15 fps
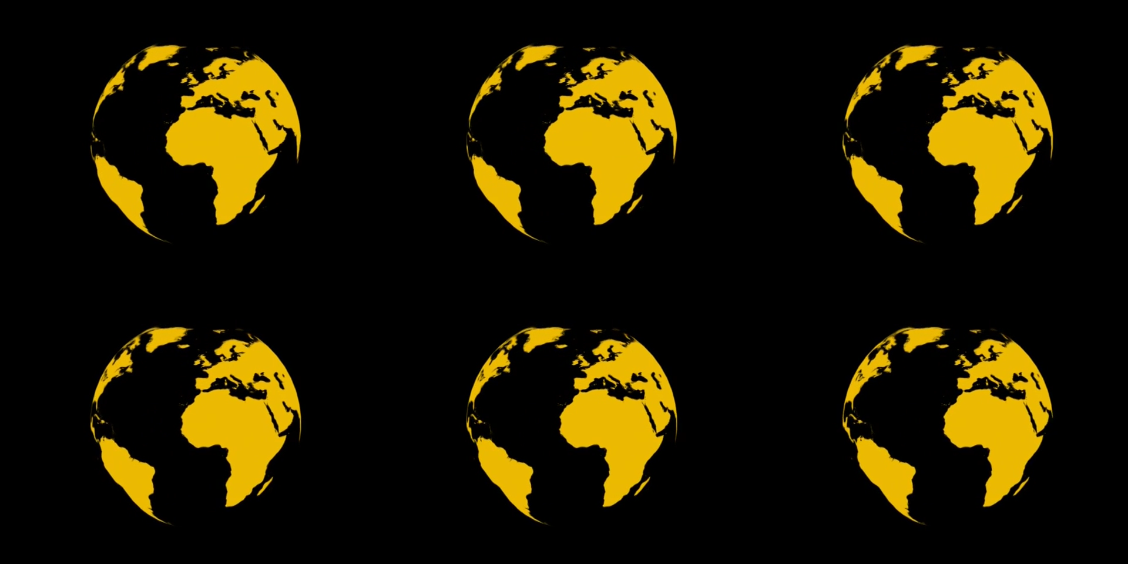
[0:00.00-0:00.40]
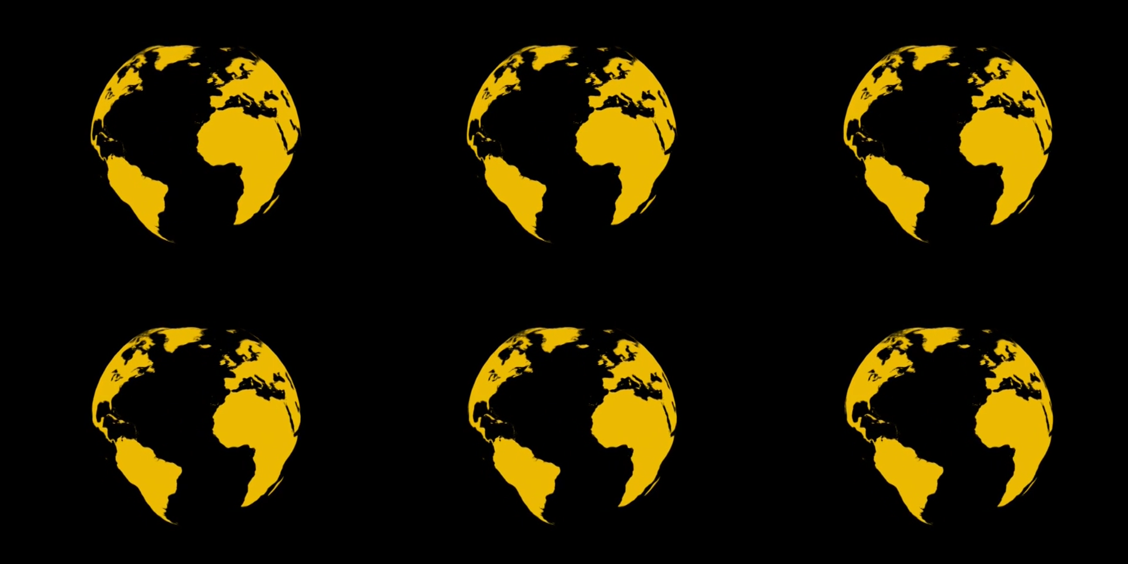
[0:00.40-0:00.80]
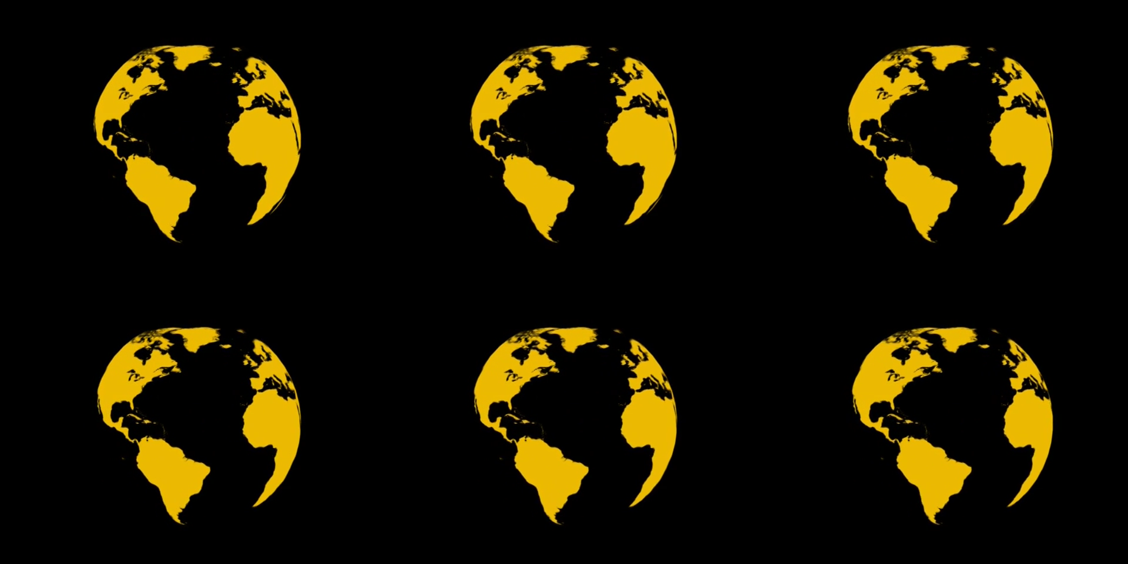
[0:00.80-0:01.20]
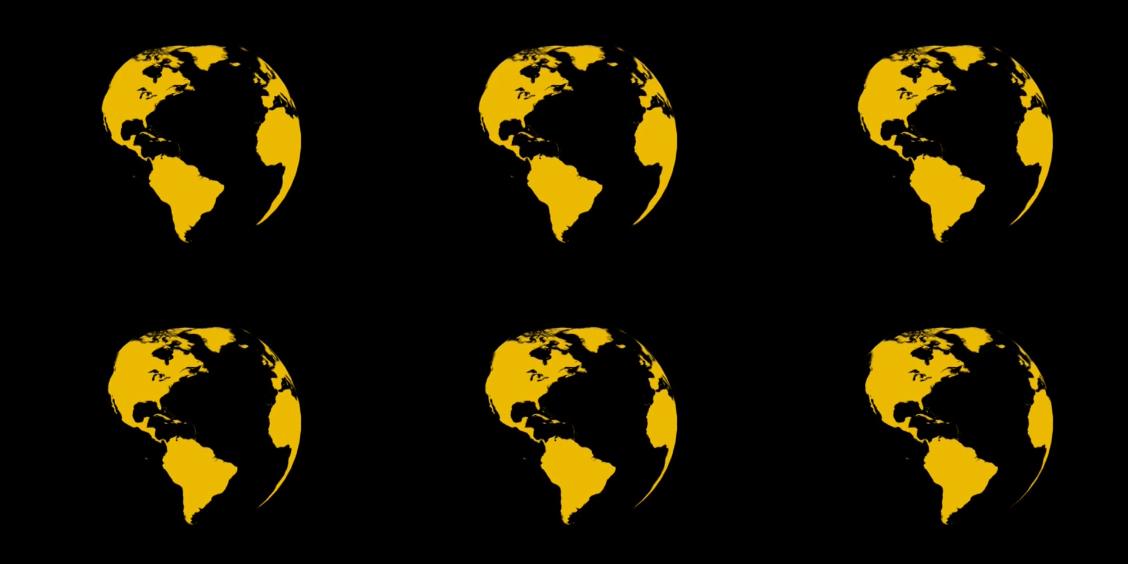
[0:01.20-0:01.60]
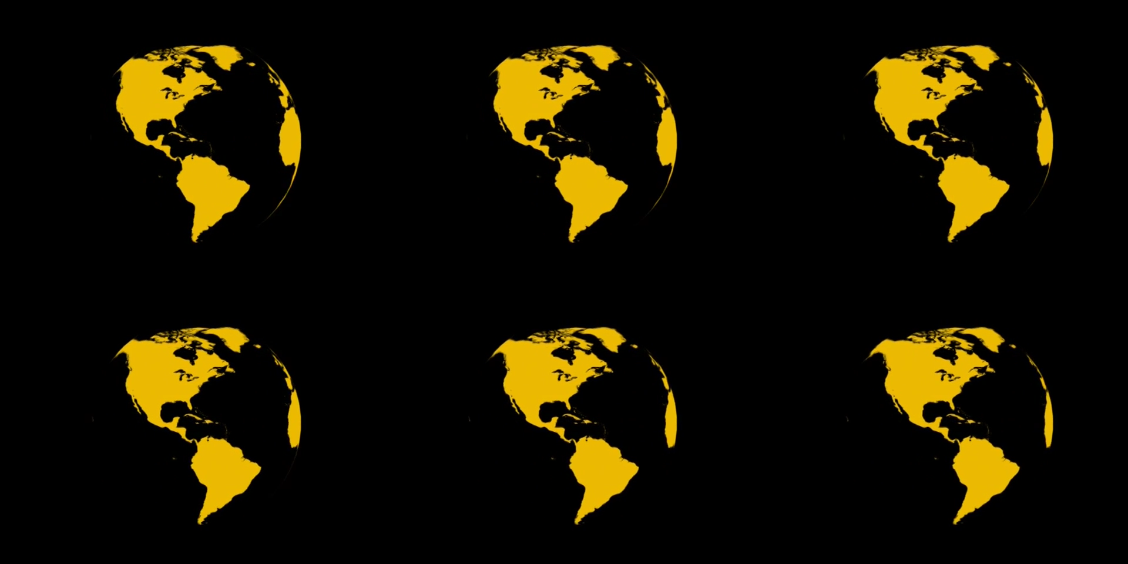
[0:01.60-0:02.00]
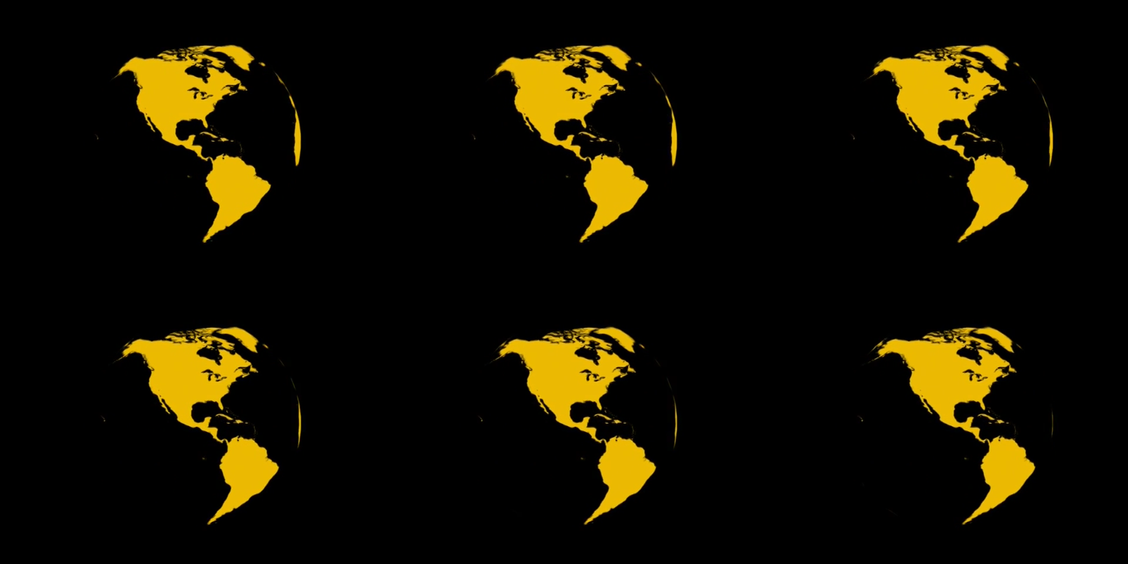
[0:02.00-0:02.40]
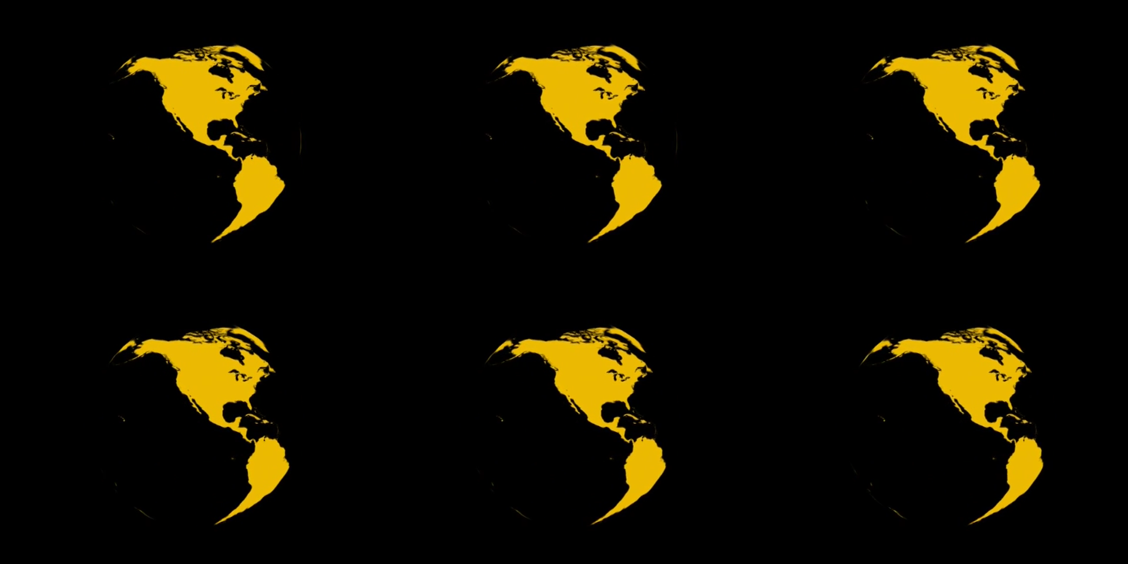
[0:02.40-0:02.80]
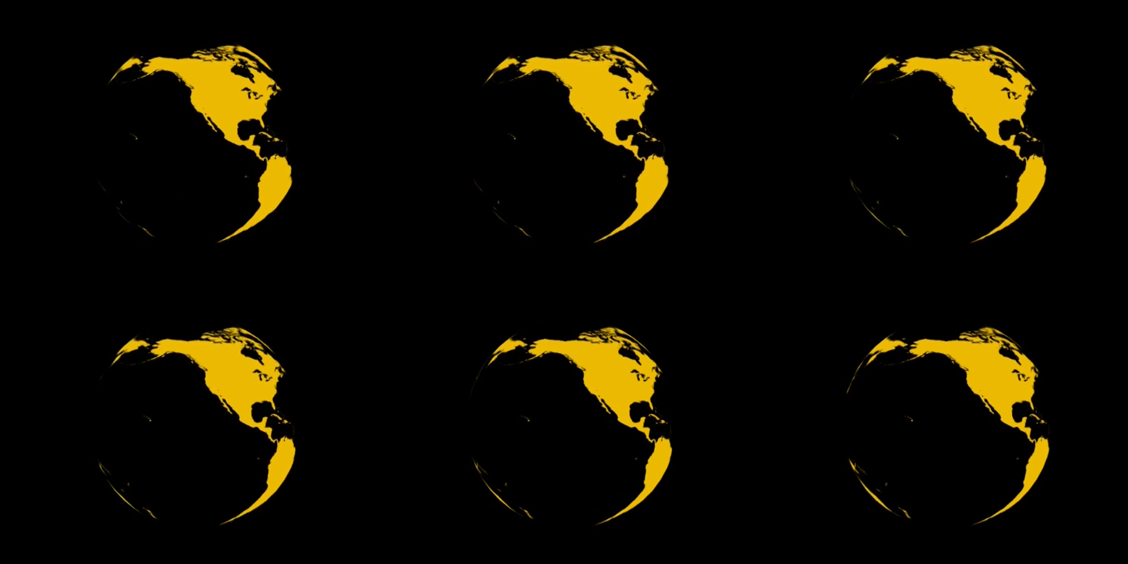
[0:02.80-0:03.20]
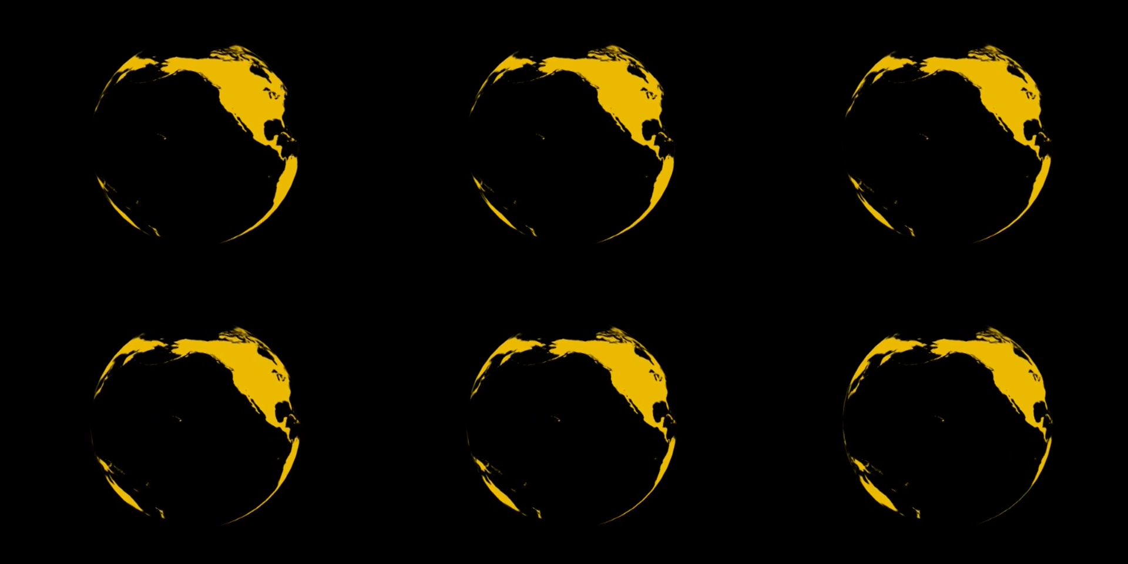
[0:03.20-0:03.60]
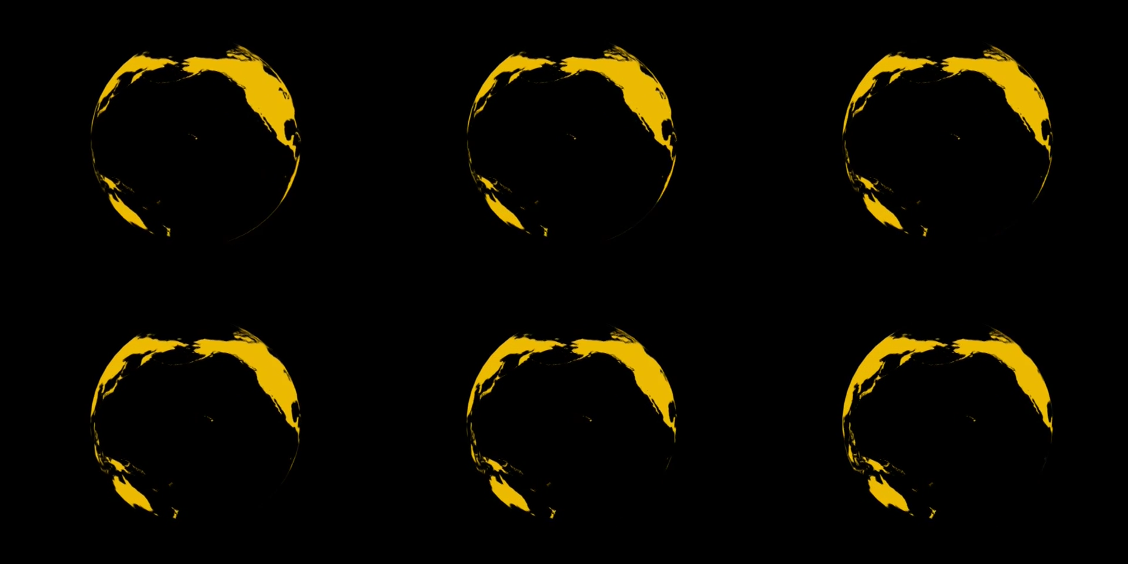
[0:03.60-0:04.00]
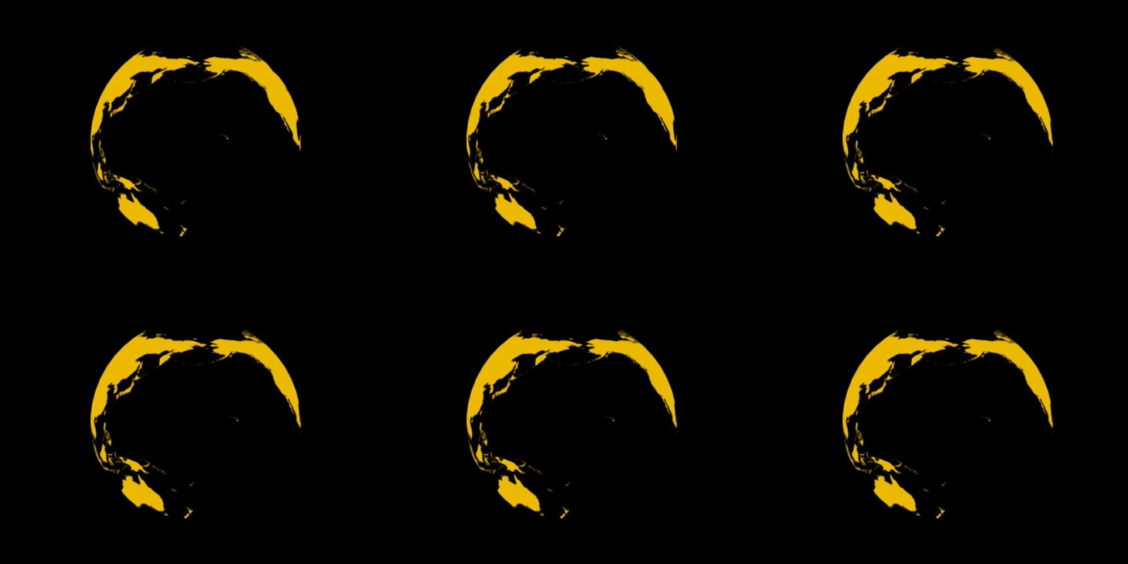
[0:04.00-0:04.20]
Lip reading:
(no speaker visible)